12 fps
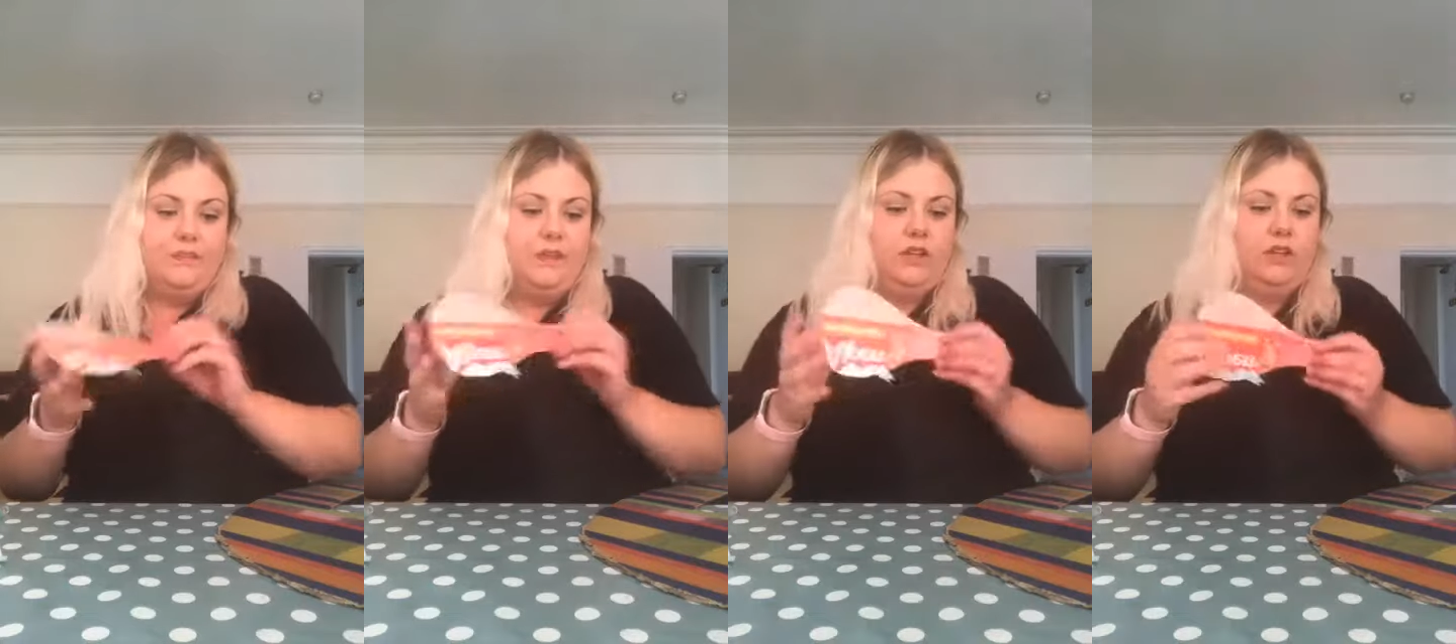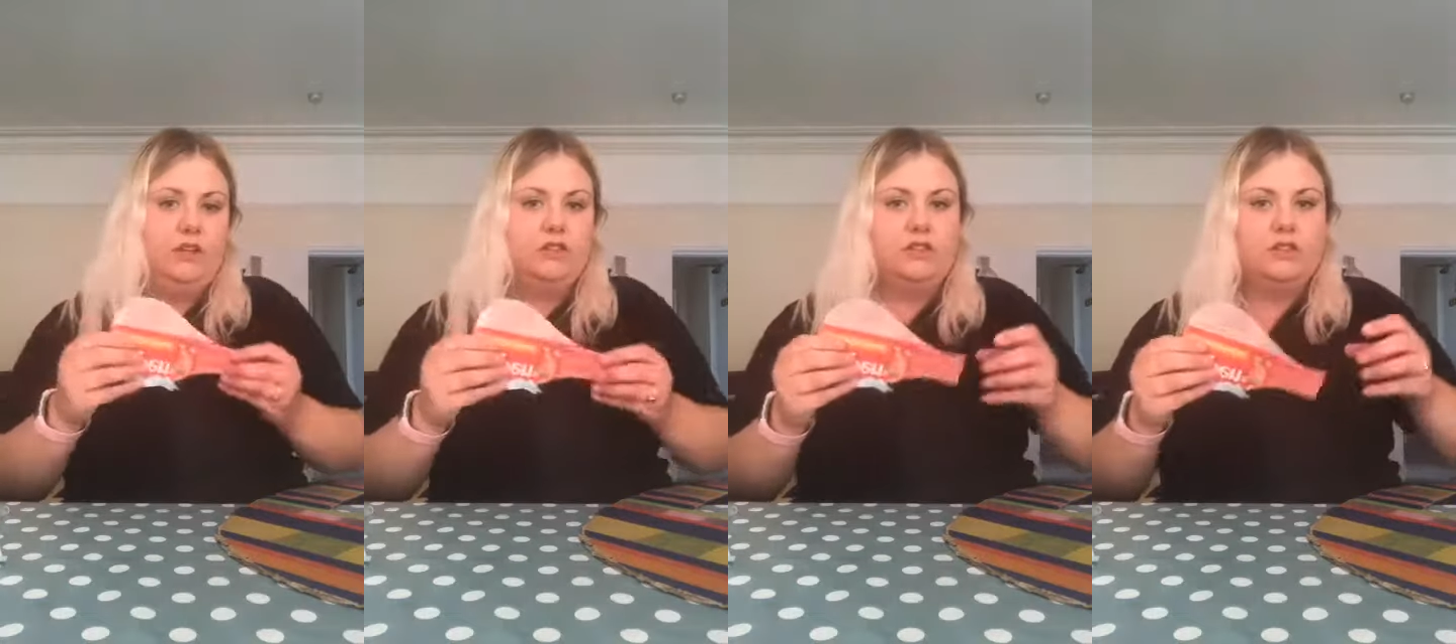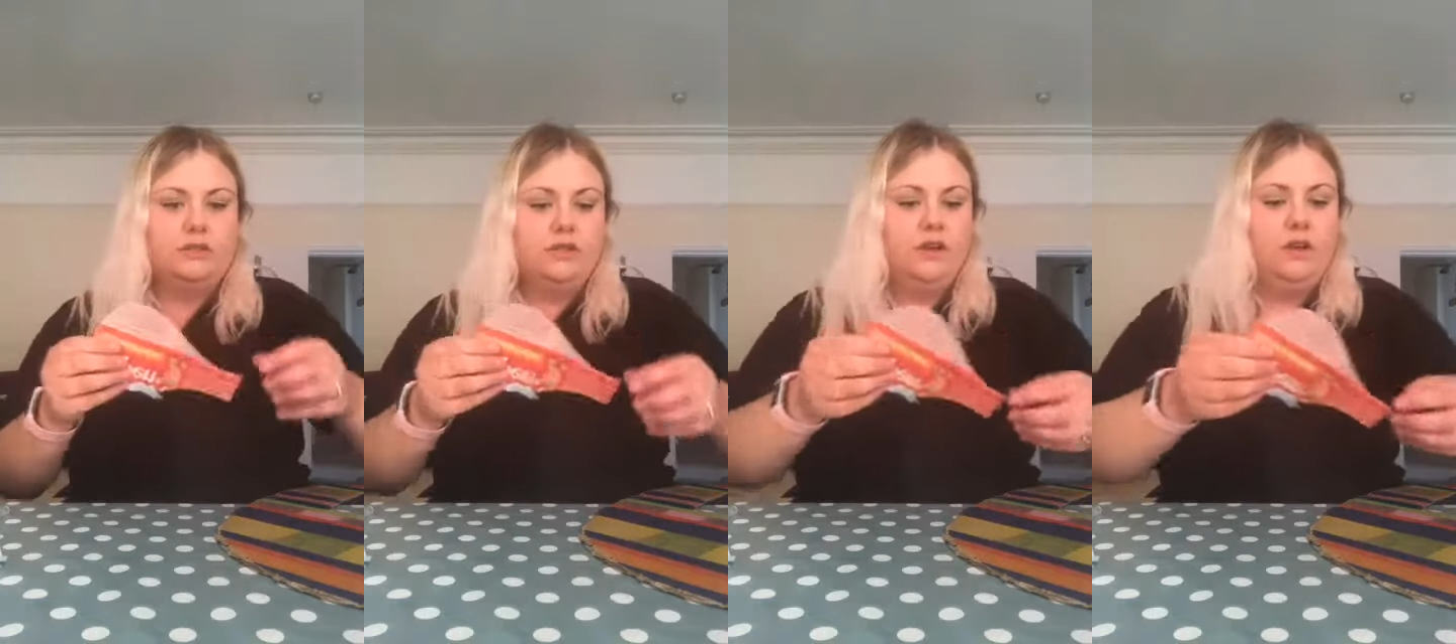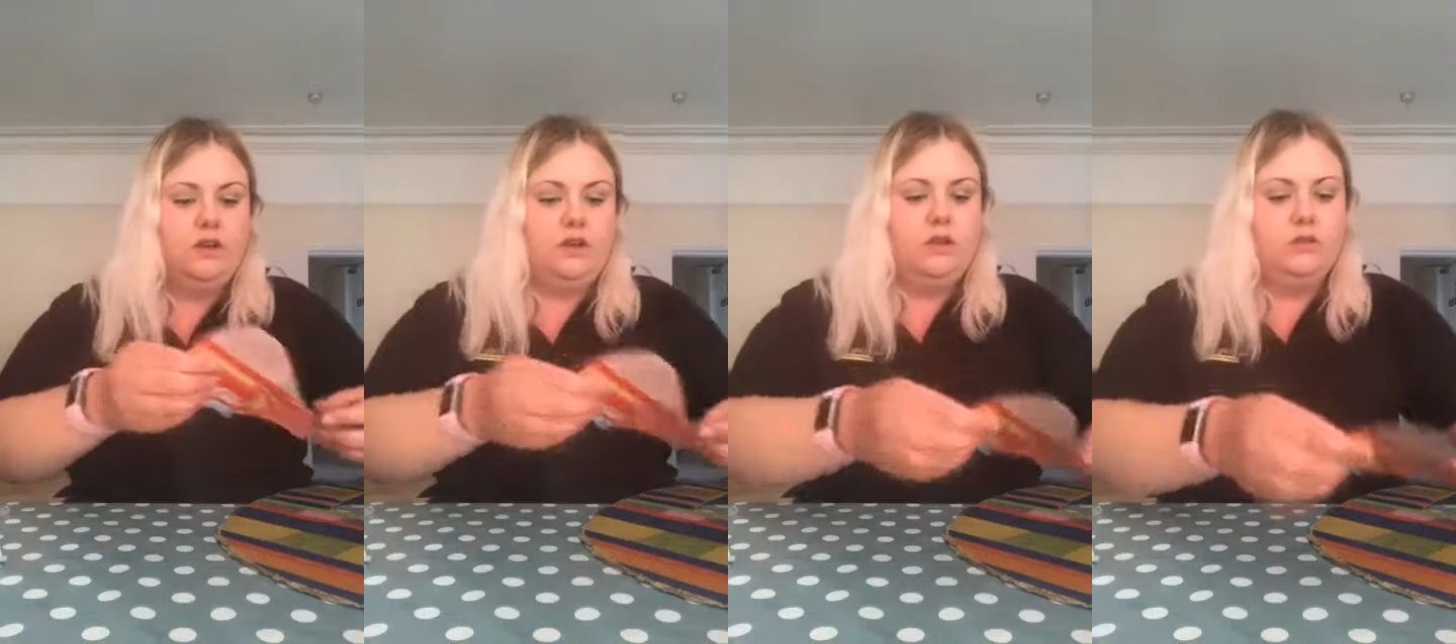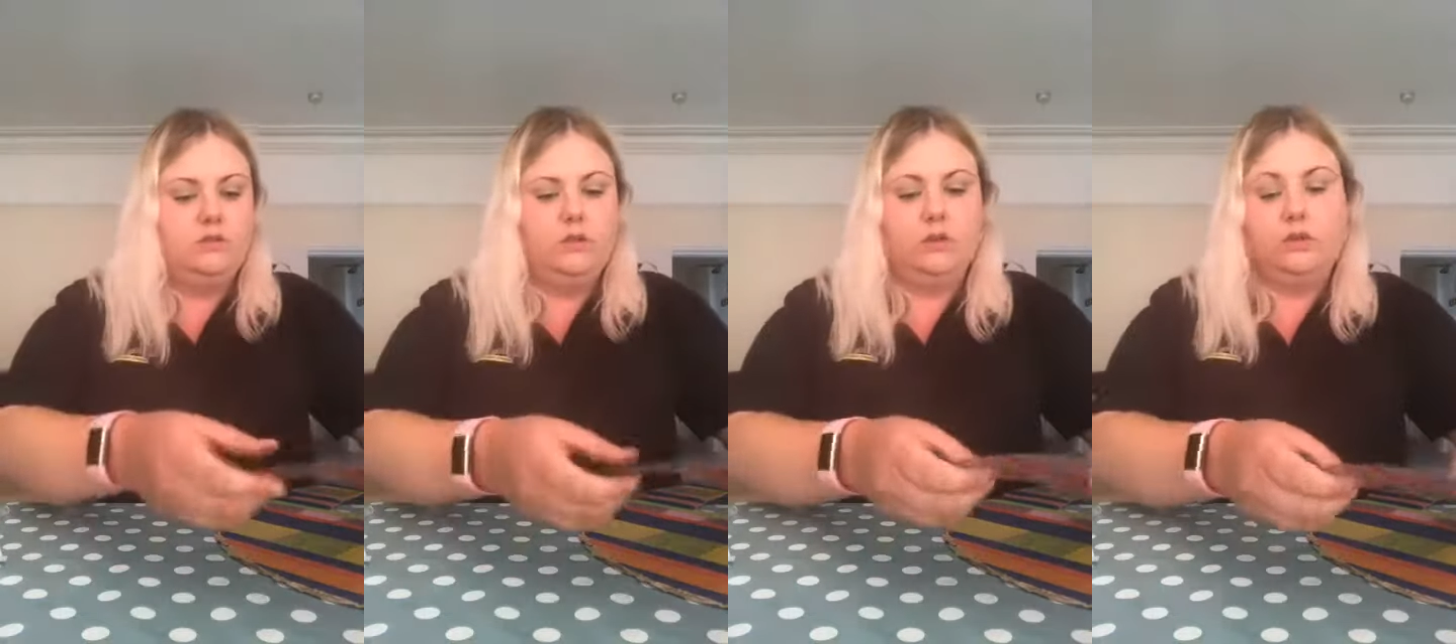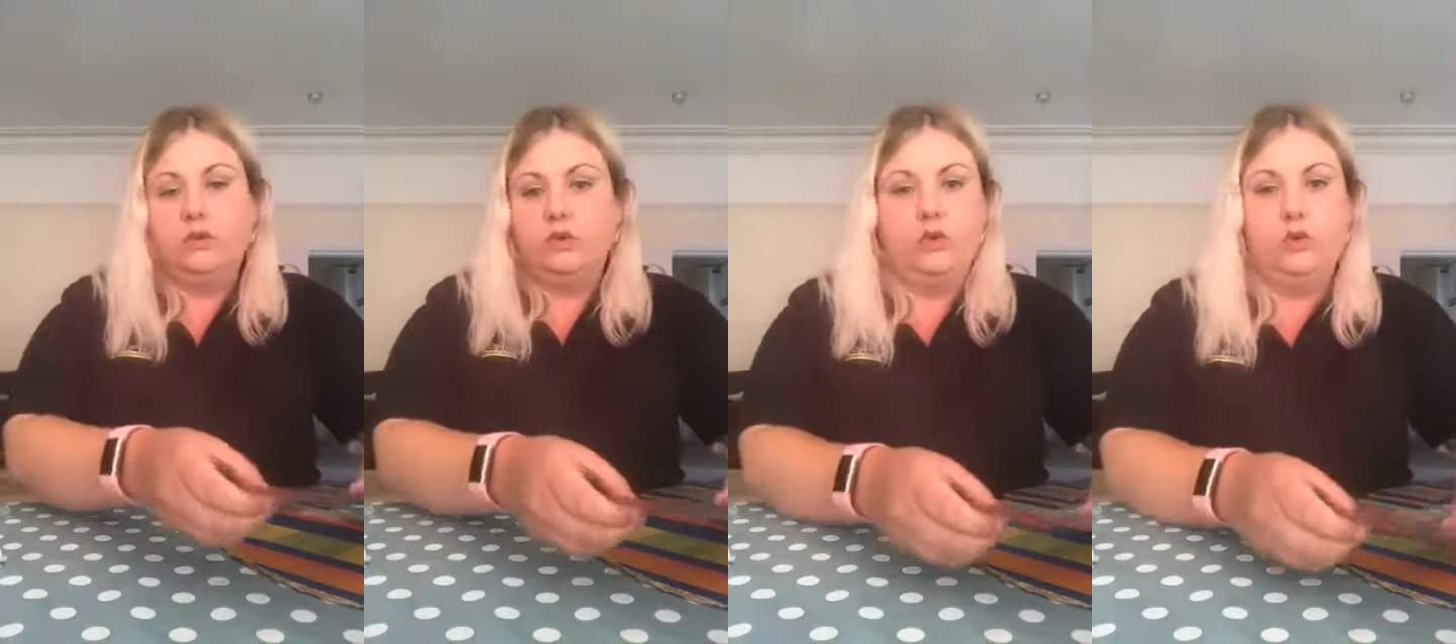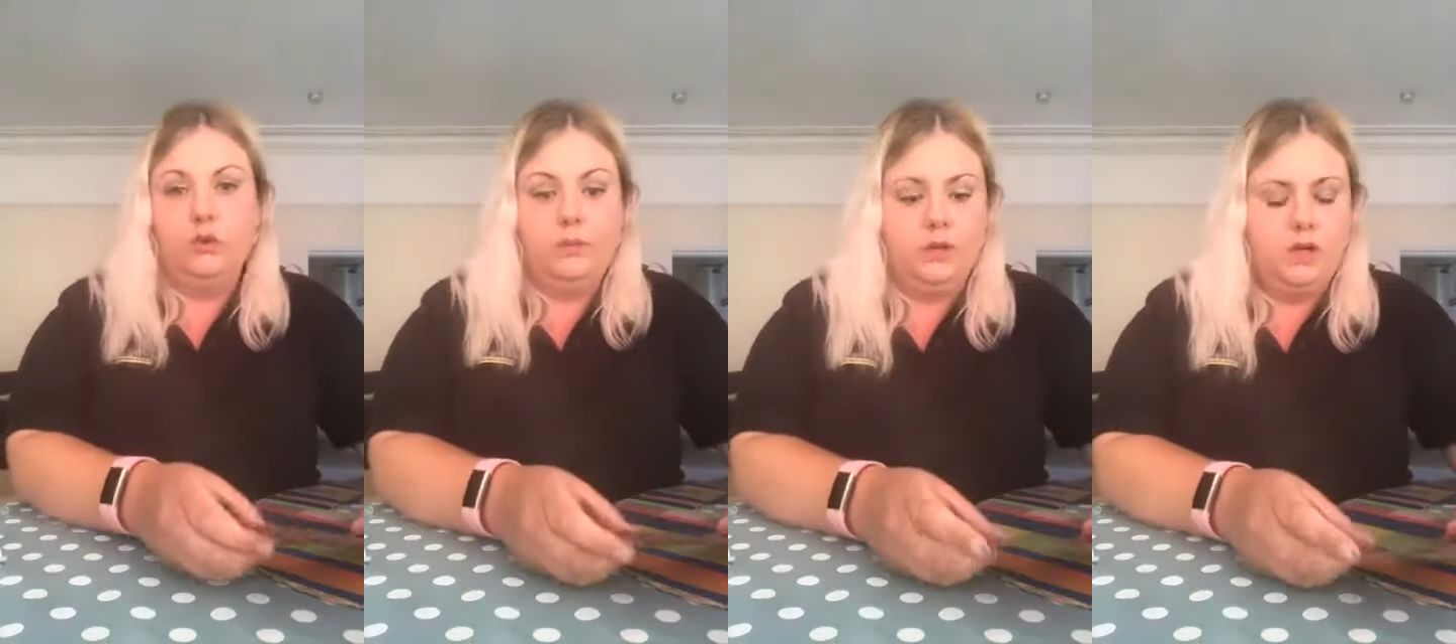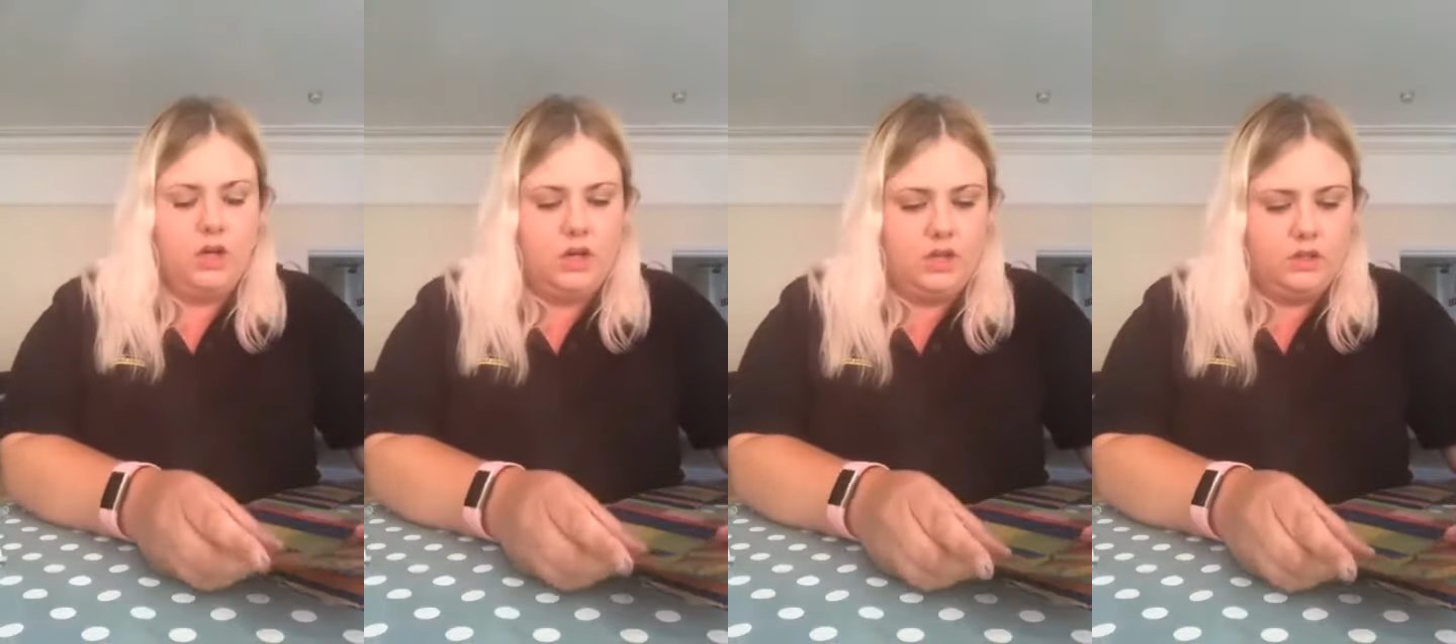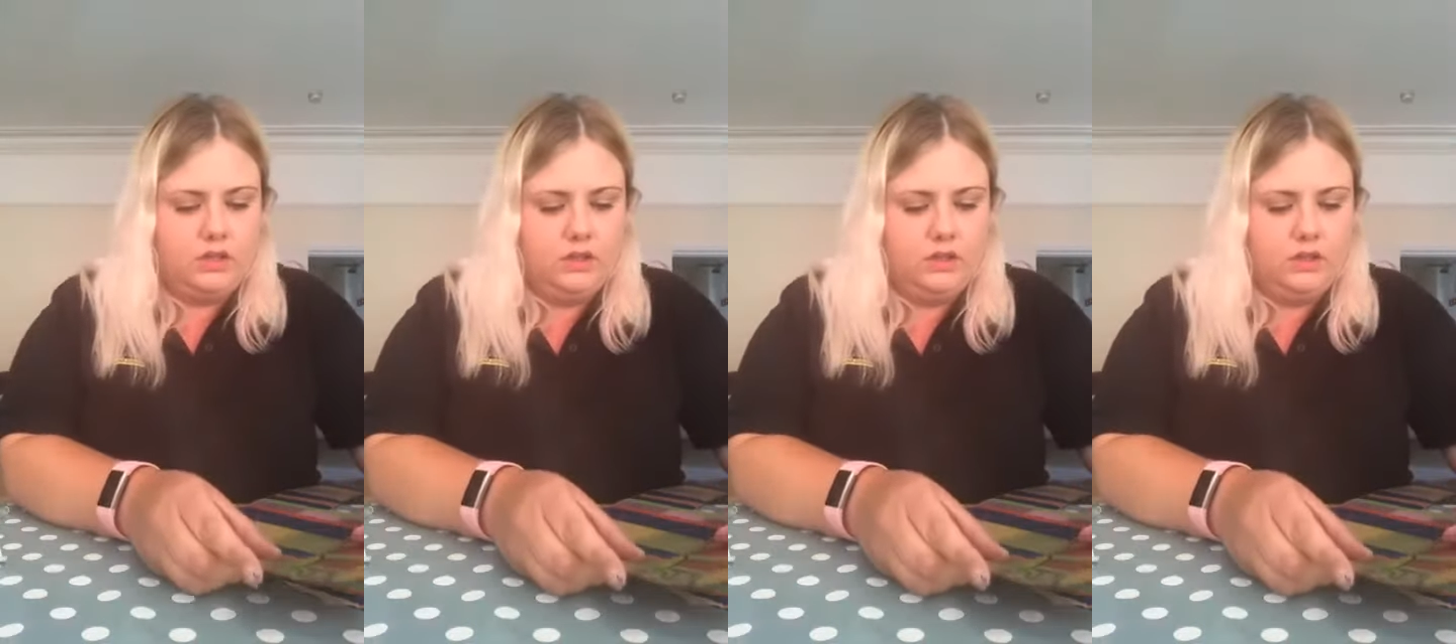and you could just use or normal card.